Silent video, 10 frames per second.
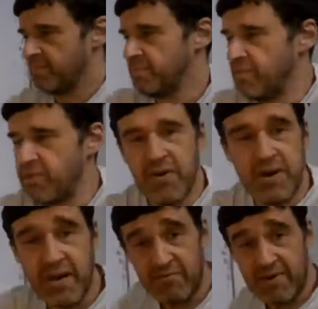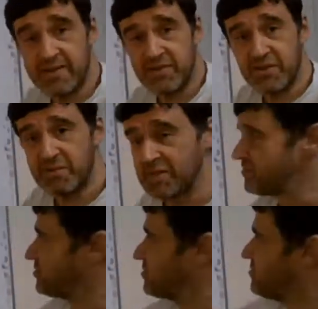Sorry, and red's normally
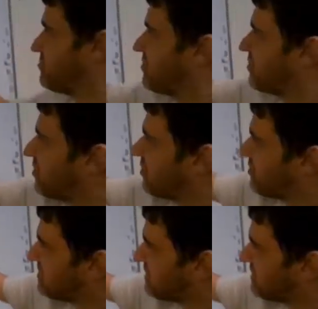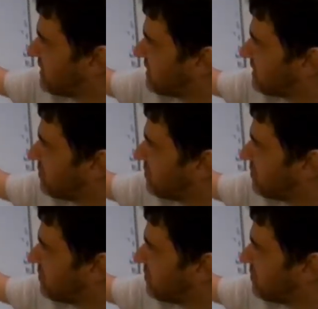such a strong colour, isn't it?